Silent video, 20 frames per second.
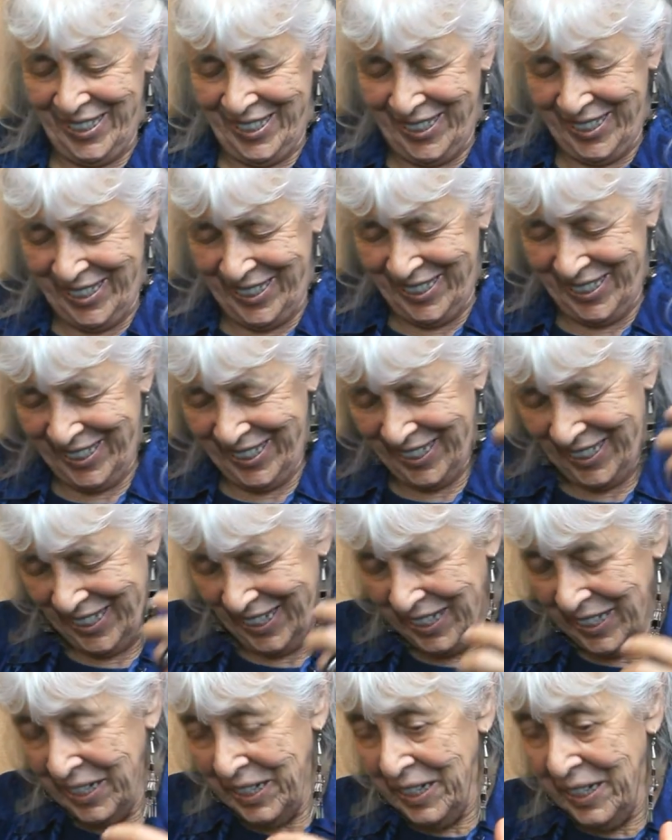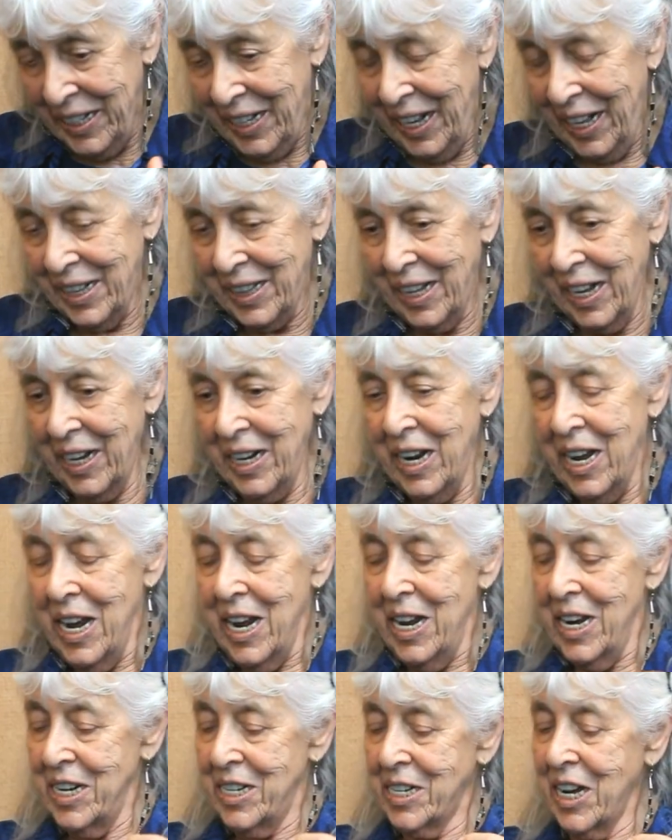And then
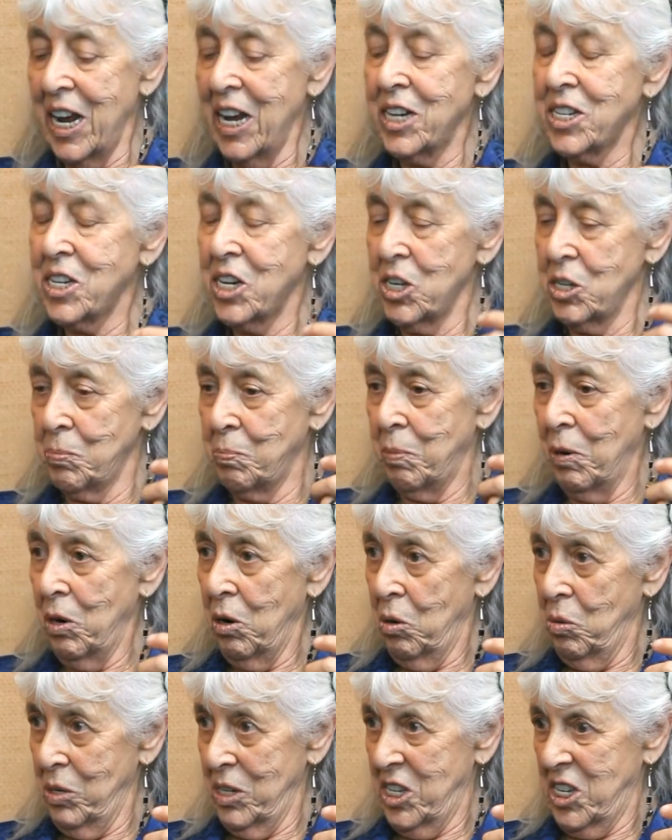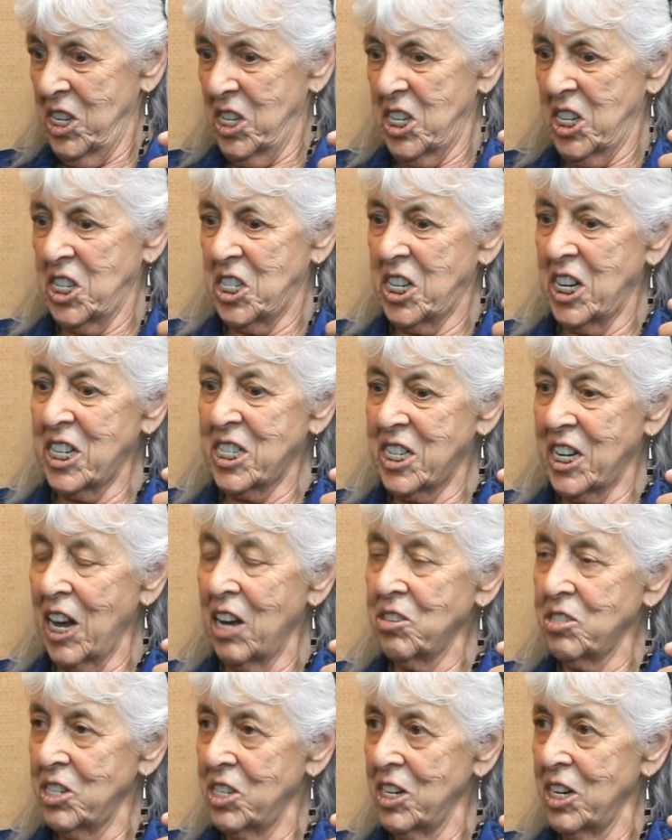he takes his bow, which is a
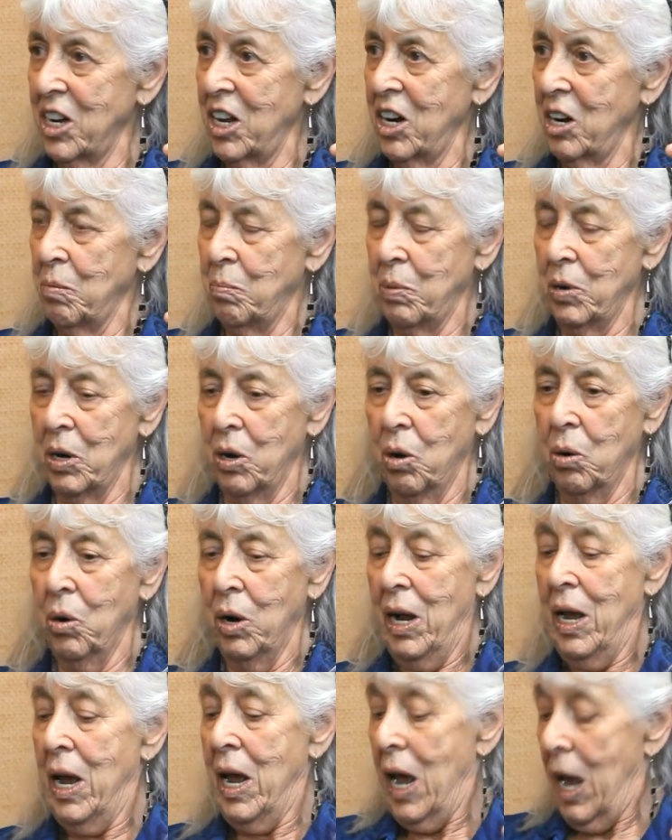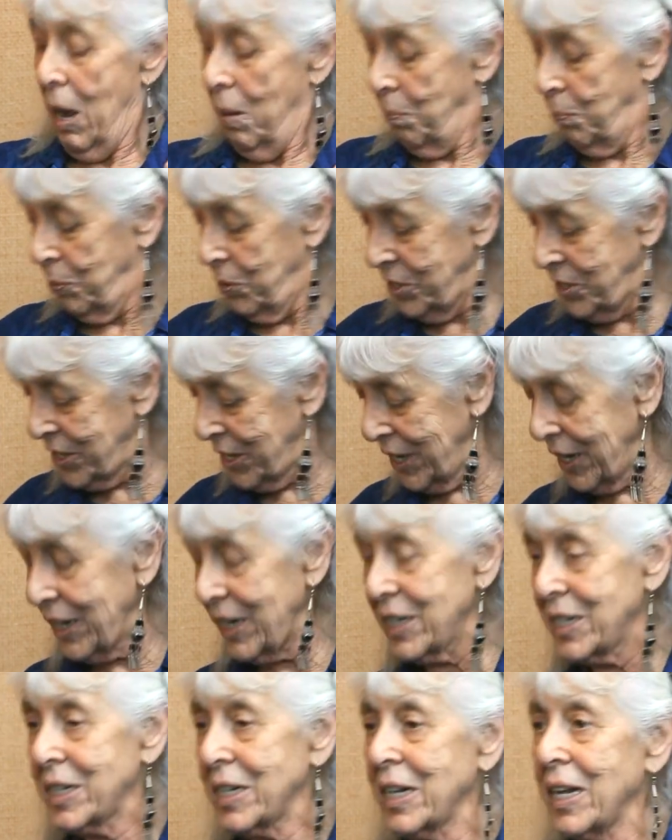$6,000 bow, and puts it
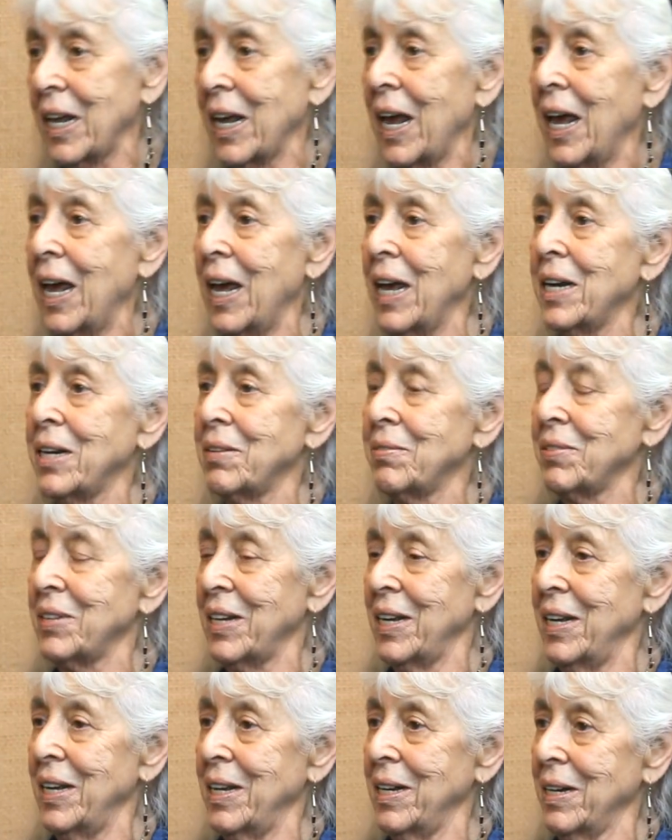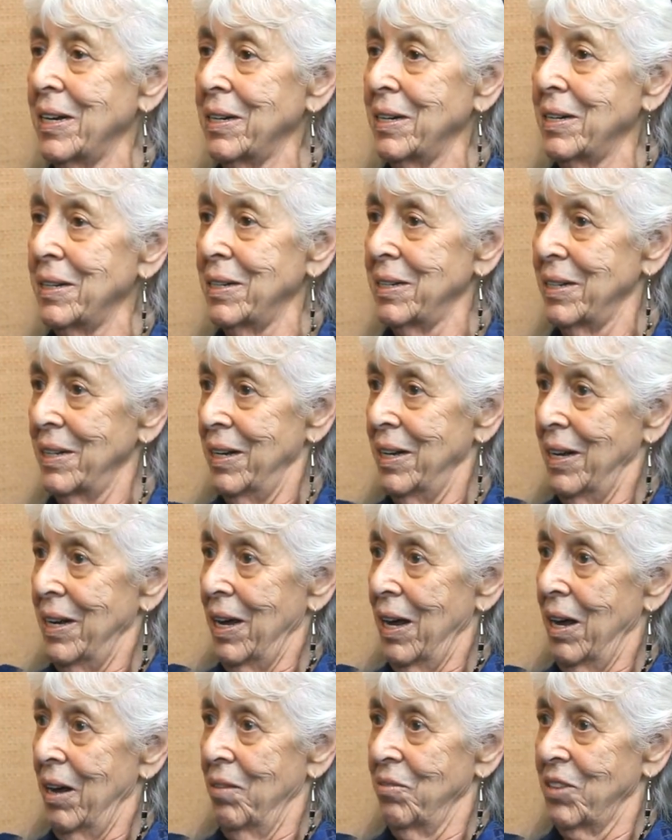into the hand of
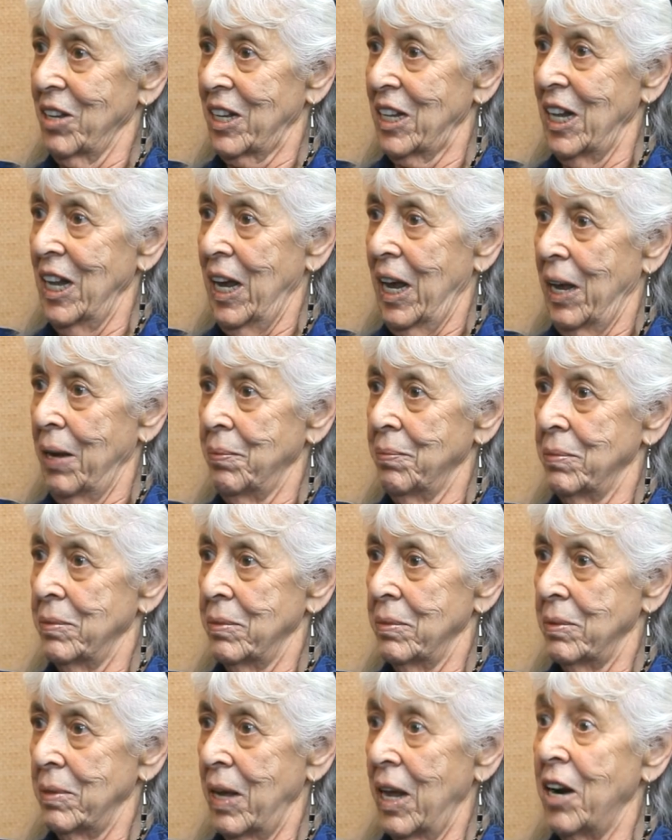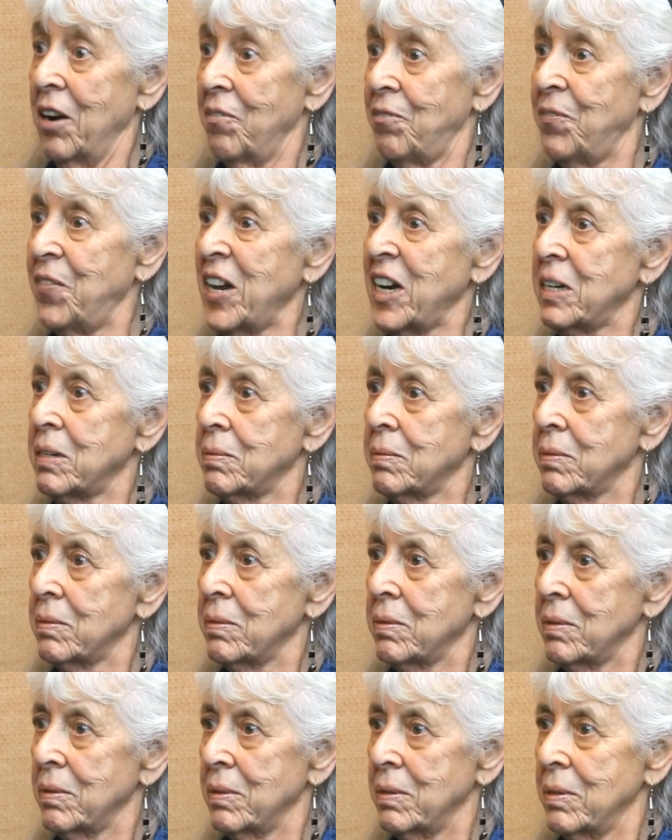the clay, and it fit.
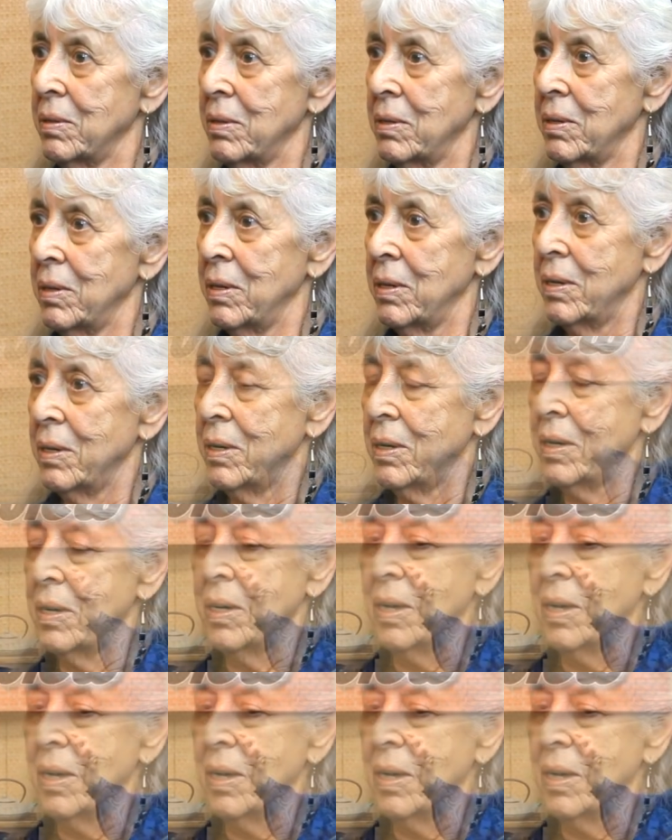Oh, wow.